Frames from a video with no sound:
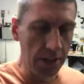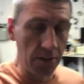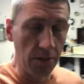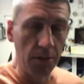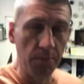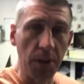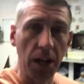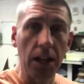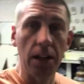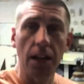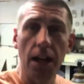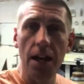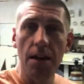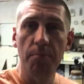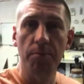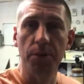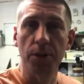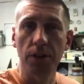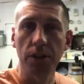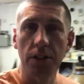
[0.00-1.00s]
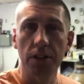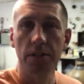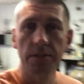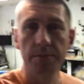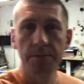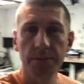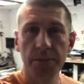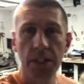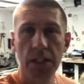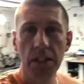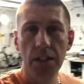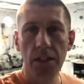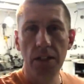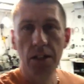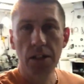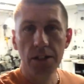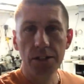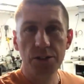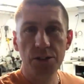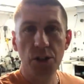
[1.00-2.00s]
They're in my lab book.
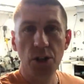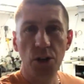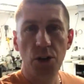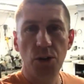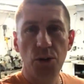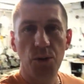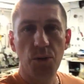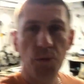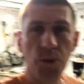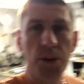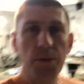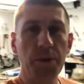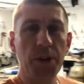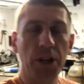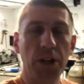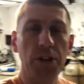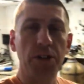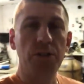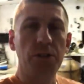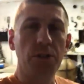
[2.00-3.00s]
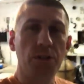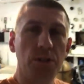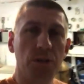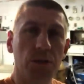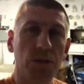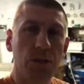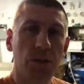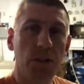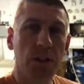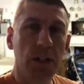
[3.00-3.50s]
So what I'm going to do